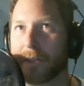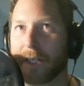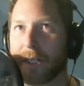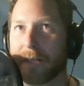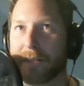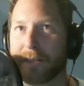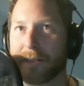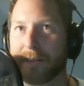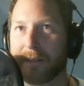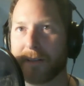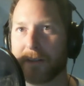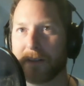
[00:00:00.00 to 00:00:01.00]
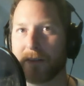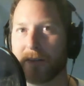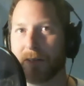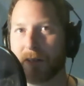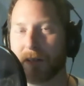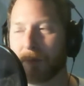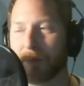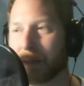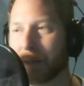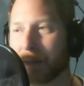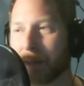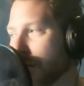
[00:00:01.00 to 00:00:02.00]
So you have to, but
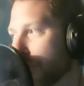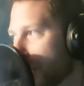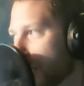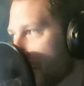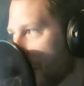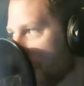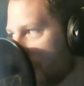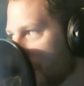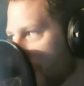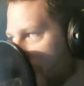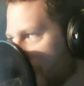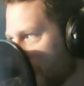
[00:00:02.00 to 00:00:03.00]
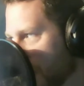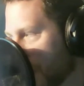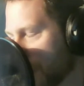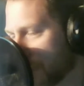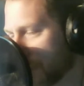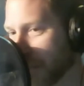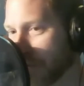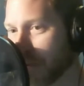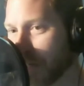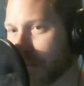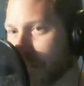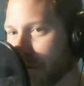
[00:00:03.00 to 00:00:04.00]
Vice has a channel. It has about
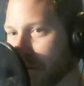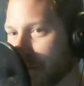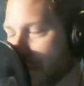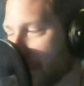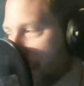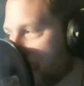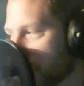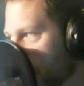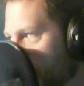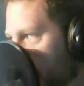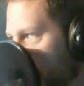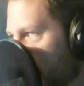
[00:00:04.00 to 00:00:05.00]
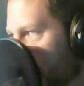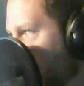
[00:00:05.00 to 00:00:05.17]
5 channels actually on YouTube.